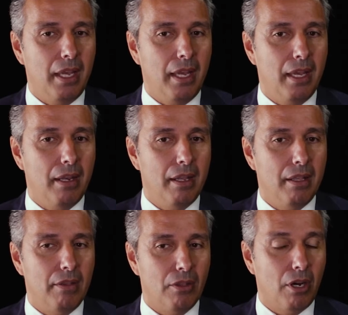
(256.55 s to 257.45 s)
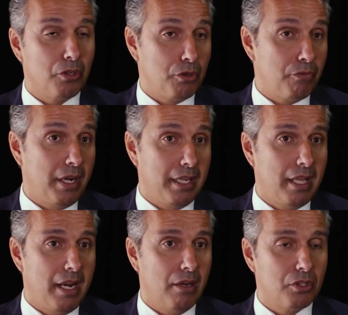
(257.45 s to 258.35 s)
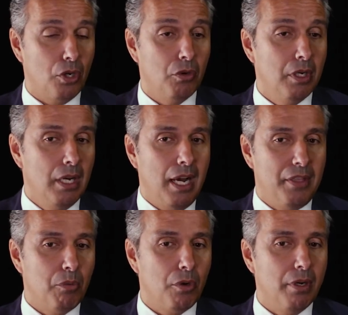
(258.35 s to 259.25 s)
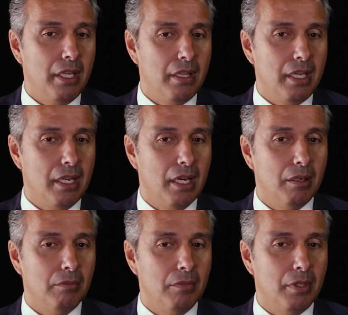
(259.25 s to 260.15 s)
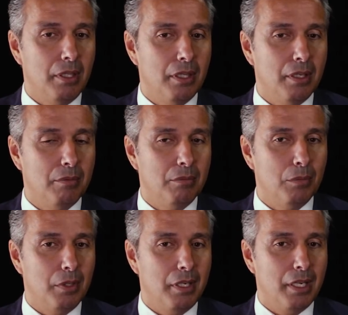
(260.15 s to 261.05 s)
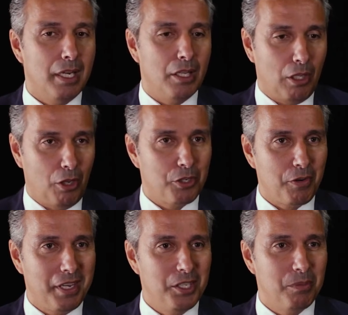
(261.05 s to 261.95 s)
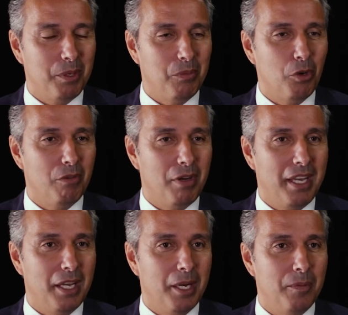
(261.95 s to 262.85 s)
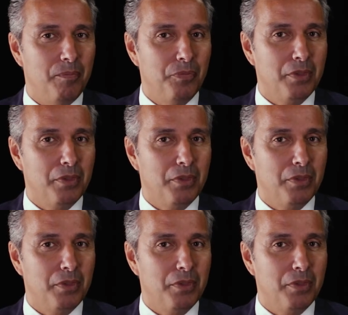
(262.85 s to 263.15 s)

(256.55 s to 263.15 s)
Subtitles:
and I think doctors are finding that out. So I think we're in the launch phase, but more of a